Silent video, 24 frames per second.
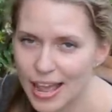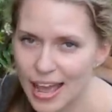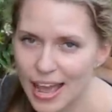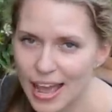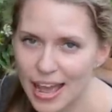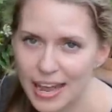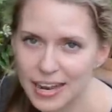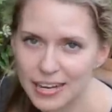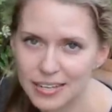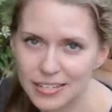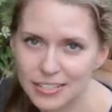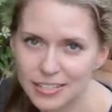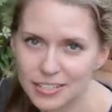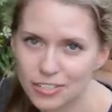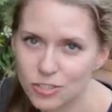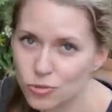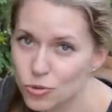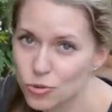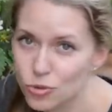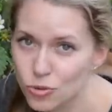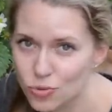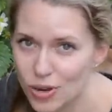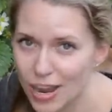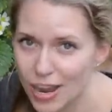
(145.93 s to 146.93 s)
and
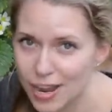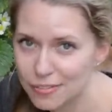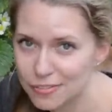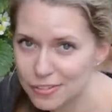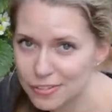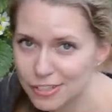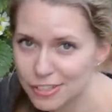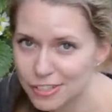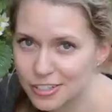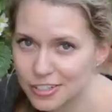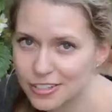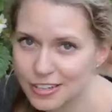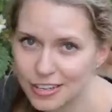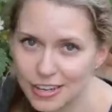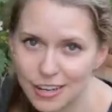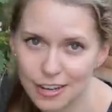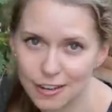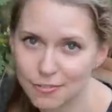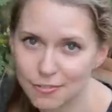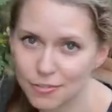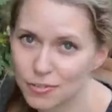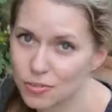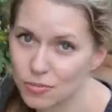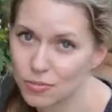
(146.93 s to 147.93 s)
screwdriver
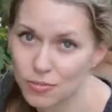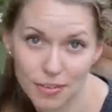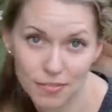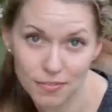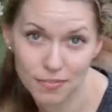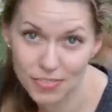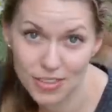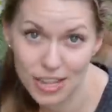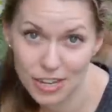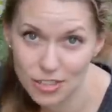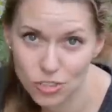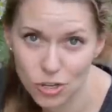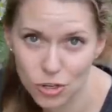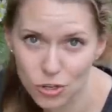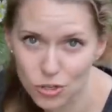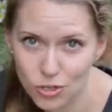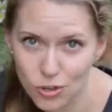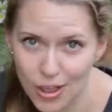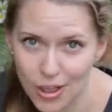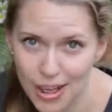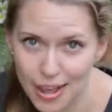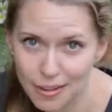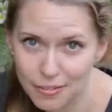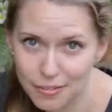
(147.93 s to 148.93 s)
if, you, if that's all
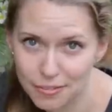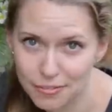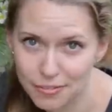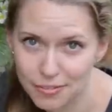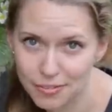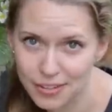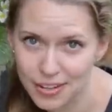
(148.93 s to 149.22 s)
you have.